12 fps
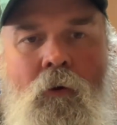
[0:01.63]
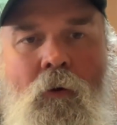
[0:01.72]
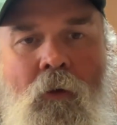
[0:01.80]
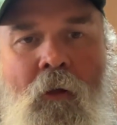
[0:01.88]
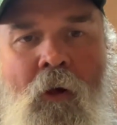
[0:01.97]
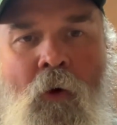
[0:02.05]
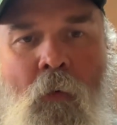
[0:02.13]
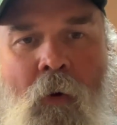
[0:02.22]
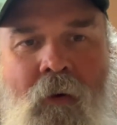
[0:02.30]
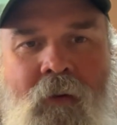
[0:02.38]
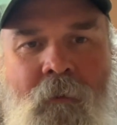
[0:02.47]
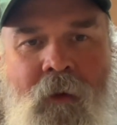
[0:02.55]
Hello,
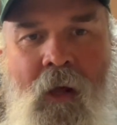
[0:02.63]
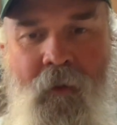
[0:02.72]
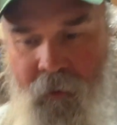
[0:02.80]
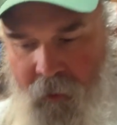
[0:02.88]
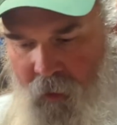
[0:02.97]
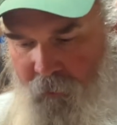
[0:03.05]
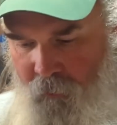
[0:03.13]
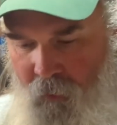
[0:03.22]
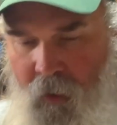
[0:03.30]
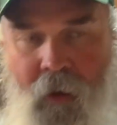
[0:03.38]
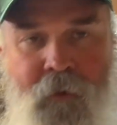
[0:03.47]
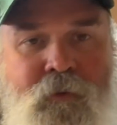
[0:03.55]
welcome to Octagon
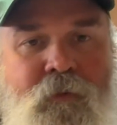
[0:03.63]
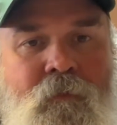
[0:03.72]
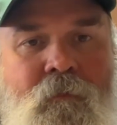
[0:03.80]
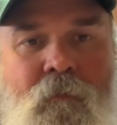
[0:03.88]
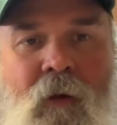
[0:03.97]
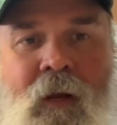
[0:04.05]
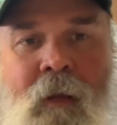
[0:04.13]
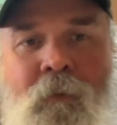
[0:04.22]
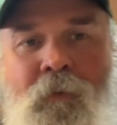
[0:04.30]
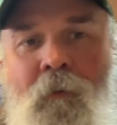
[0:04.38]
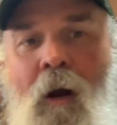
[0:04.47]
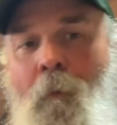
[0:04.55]
Garage. My name
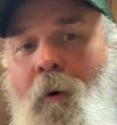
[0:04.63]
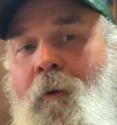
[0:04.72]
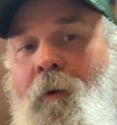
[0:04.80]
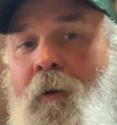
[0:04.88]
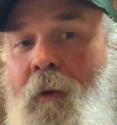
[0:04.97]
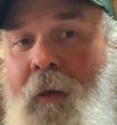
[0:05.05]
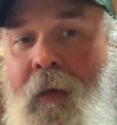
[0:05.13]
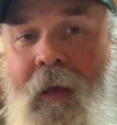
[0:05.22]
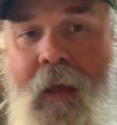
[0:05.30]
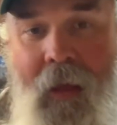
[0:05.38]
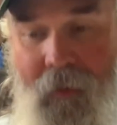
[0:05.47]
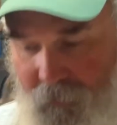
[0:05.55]
is Robert,
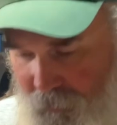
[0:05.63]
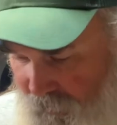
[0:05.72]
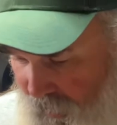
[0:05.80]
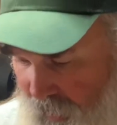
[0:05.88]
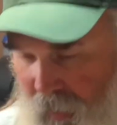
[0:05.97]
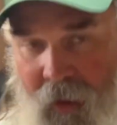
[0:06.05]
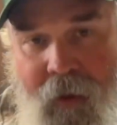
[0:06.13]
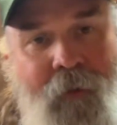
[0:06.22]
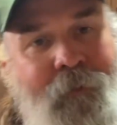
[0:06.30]
and today